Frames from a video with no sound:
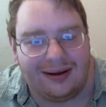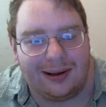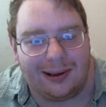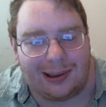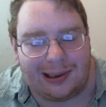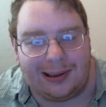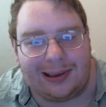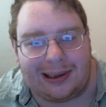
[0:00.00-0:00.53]

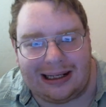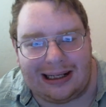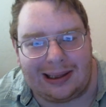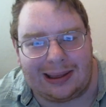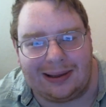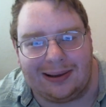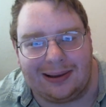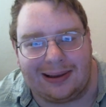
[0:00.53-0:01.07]

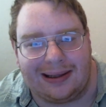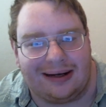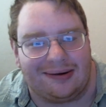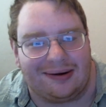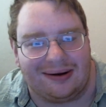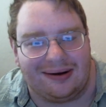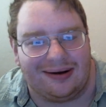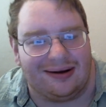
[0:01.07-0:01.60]
sensations that,
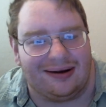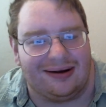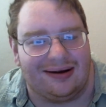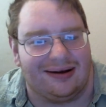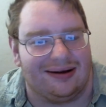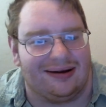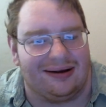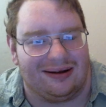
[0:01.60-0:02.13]
are,
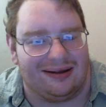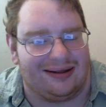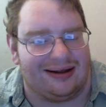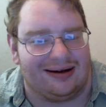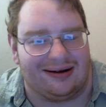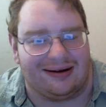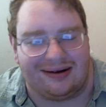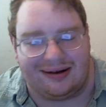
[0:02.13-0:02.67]

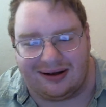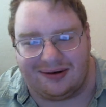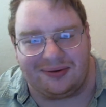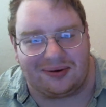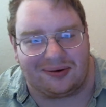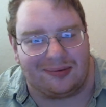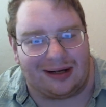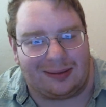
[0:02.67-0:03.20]
that go
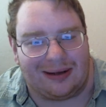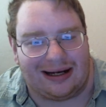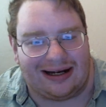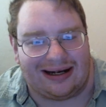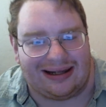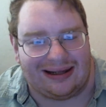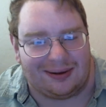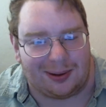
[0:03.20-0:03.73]
through my
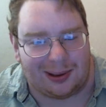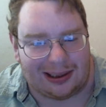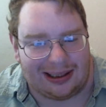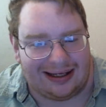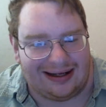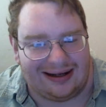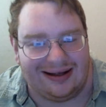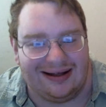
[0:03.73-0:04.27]
body that are
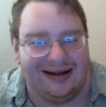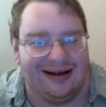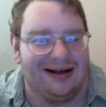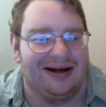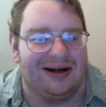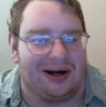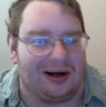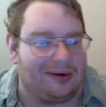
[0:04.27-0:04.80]
saying,
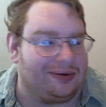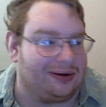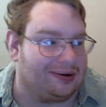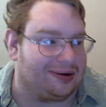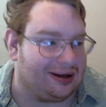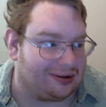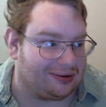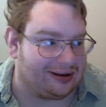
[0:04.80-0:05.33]
oh, you're
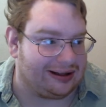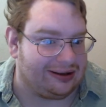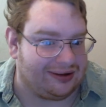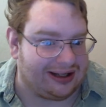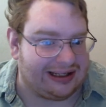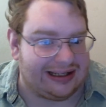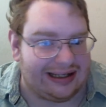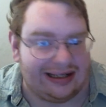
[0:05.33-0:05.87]
hungry, you
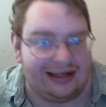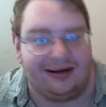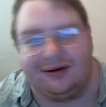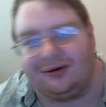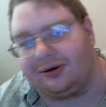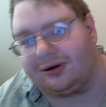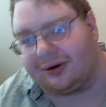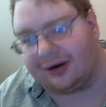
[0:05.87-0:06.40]
need to eat.
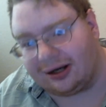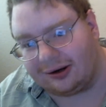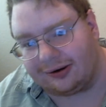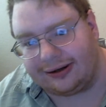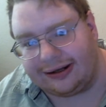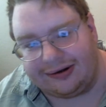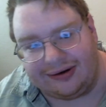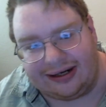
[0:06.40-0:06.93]
Oh, you're
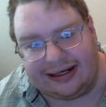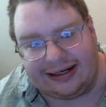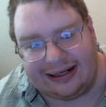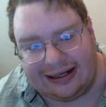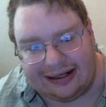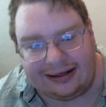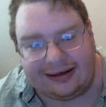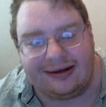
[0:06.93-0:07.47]
hungry, you need to
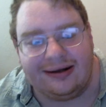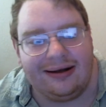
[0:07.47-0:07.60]
eat.